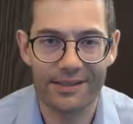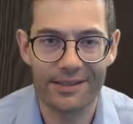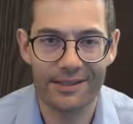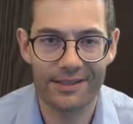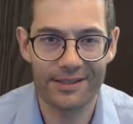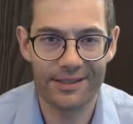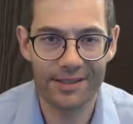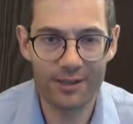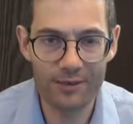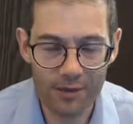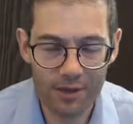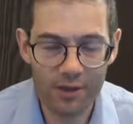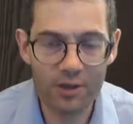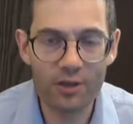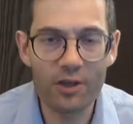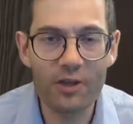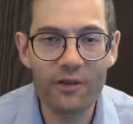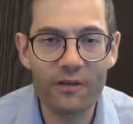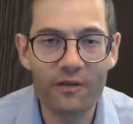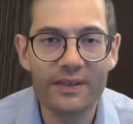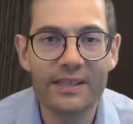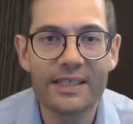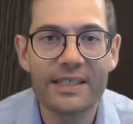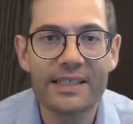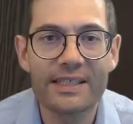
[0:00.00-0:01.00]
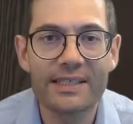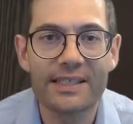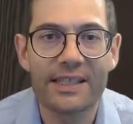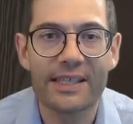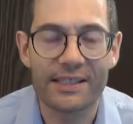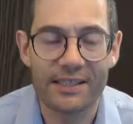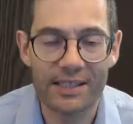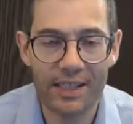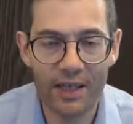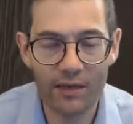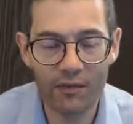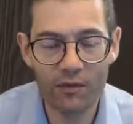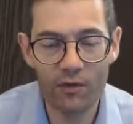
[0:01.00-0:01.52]
So look for these
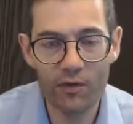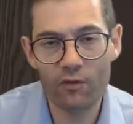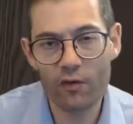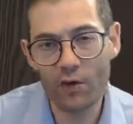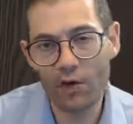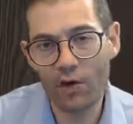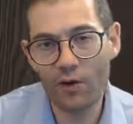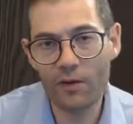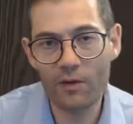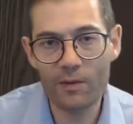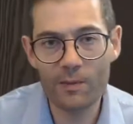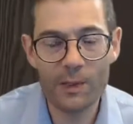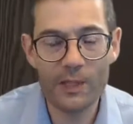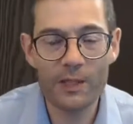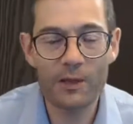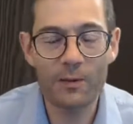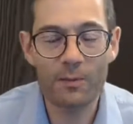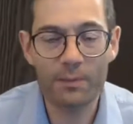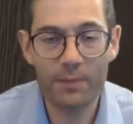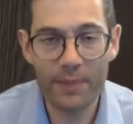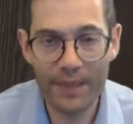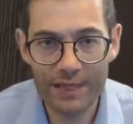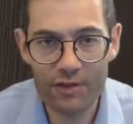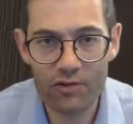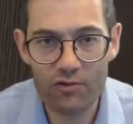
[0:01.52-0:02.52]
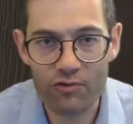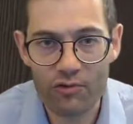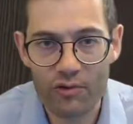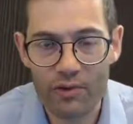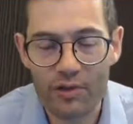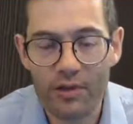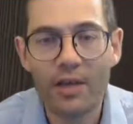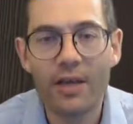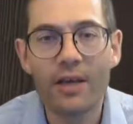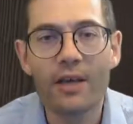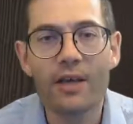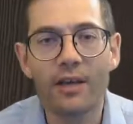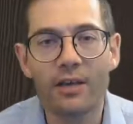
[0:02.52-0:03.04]
things. If you're following me on
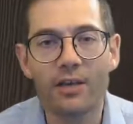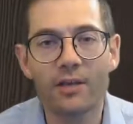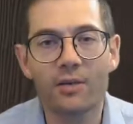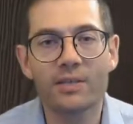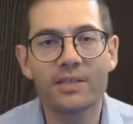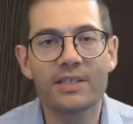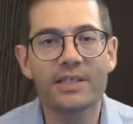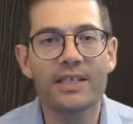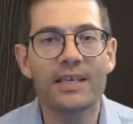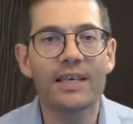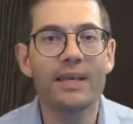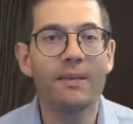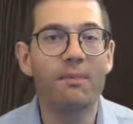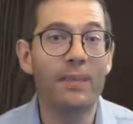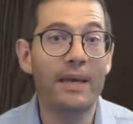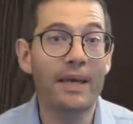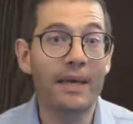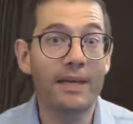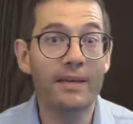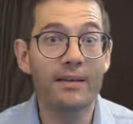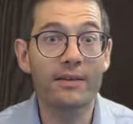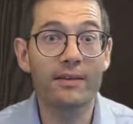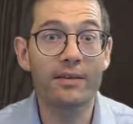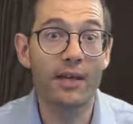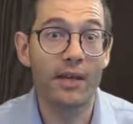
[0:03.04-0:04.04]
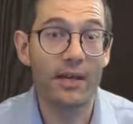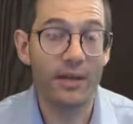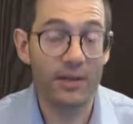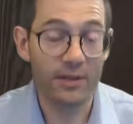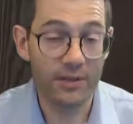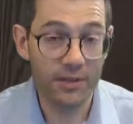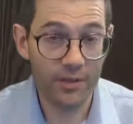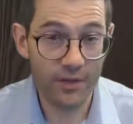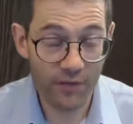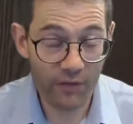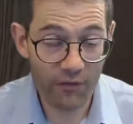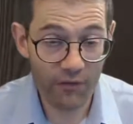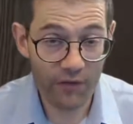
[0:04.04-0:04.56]
Patreon, you'll see pinned
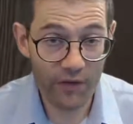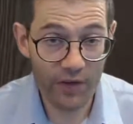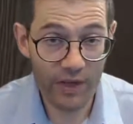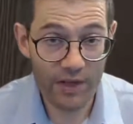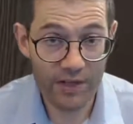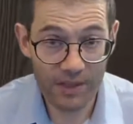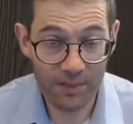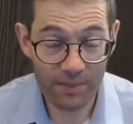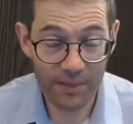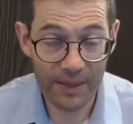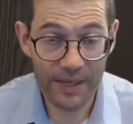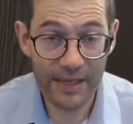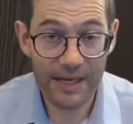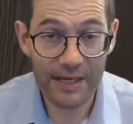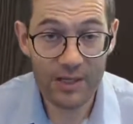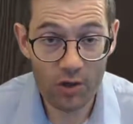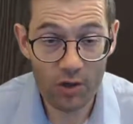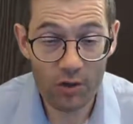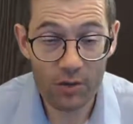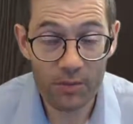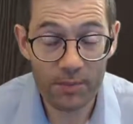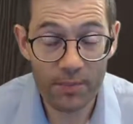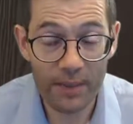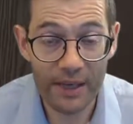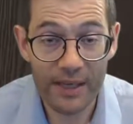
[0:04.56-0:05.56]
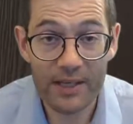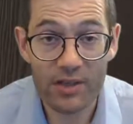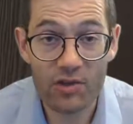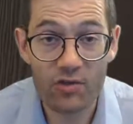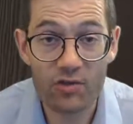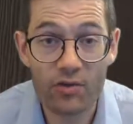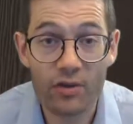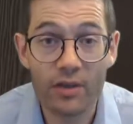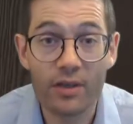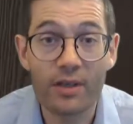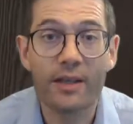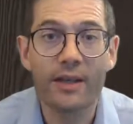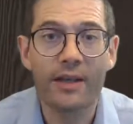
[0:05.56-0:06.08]
to the first page on
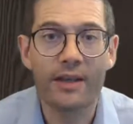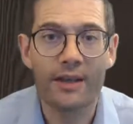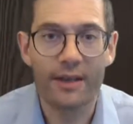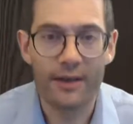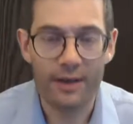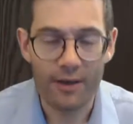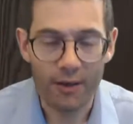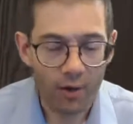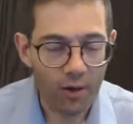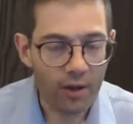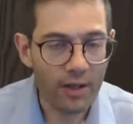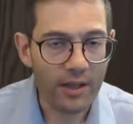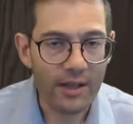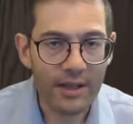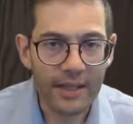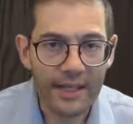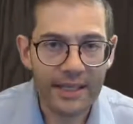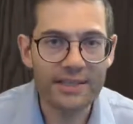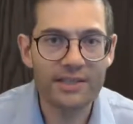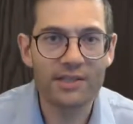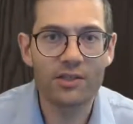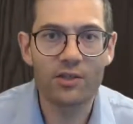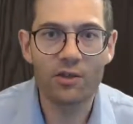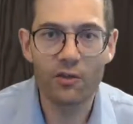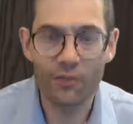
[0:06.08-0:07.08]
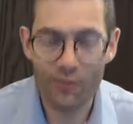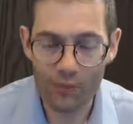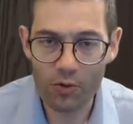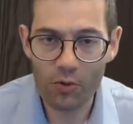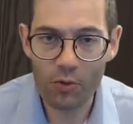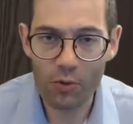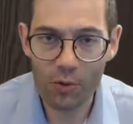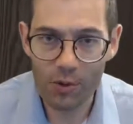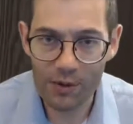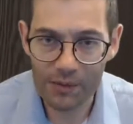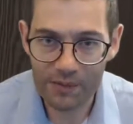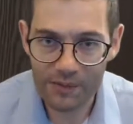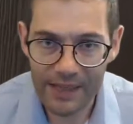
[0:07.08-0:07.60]
Patreon a list of
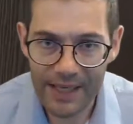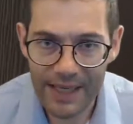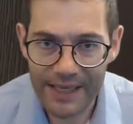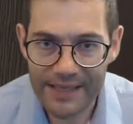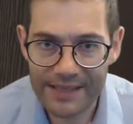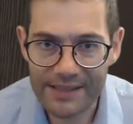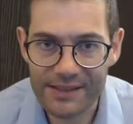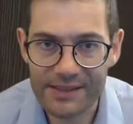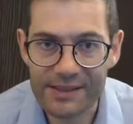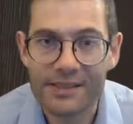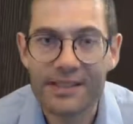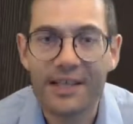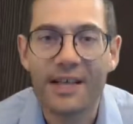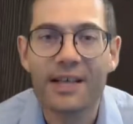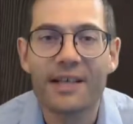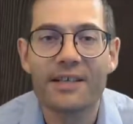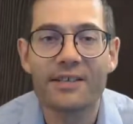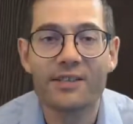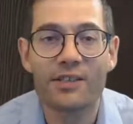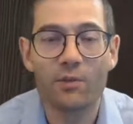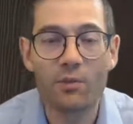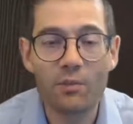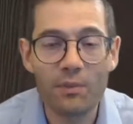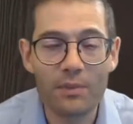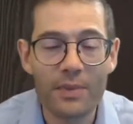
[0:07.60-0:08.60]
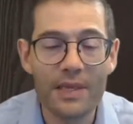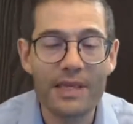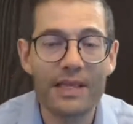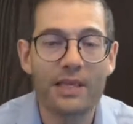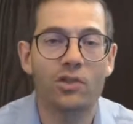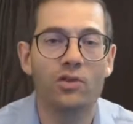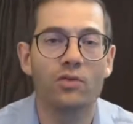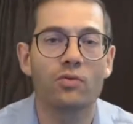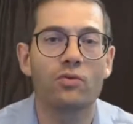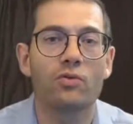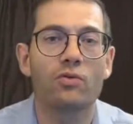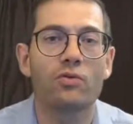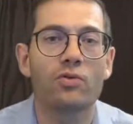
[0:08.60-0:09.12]
all of the lessons. So make
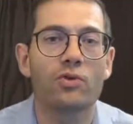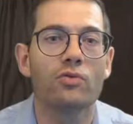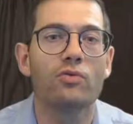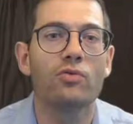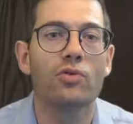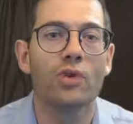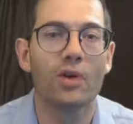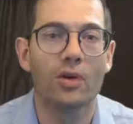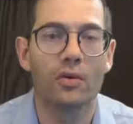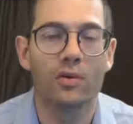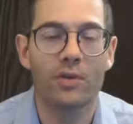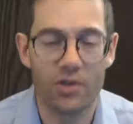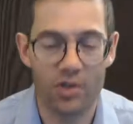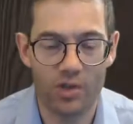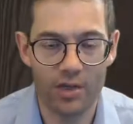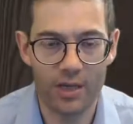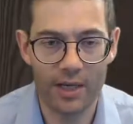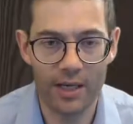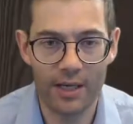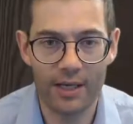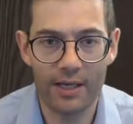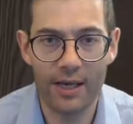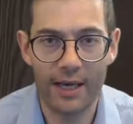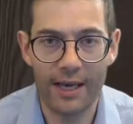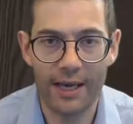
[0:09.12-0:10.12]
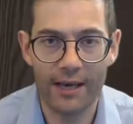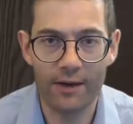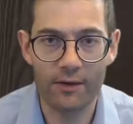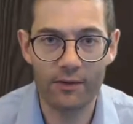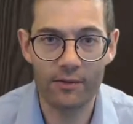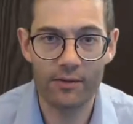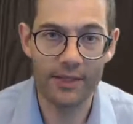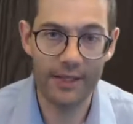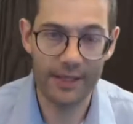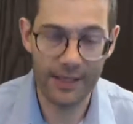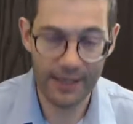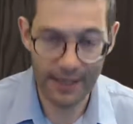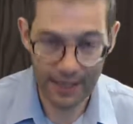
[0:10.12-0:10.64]
sure you go and check
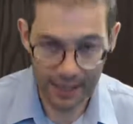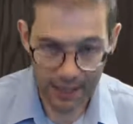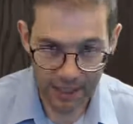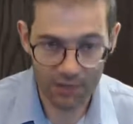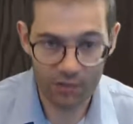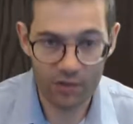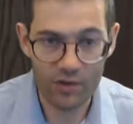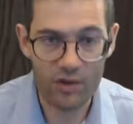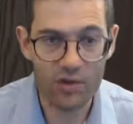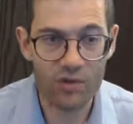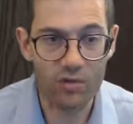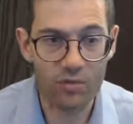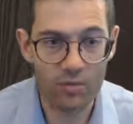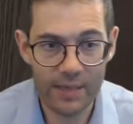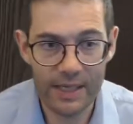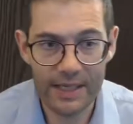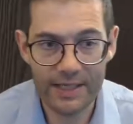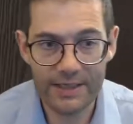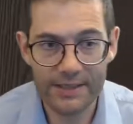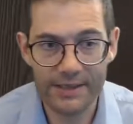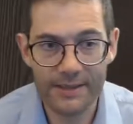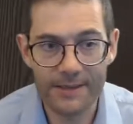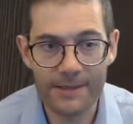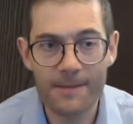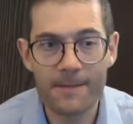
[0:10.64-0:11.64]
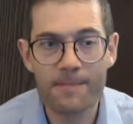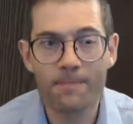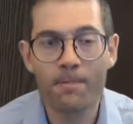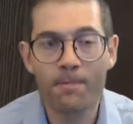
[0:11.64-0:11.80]
out the individual lessons.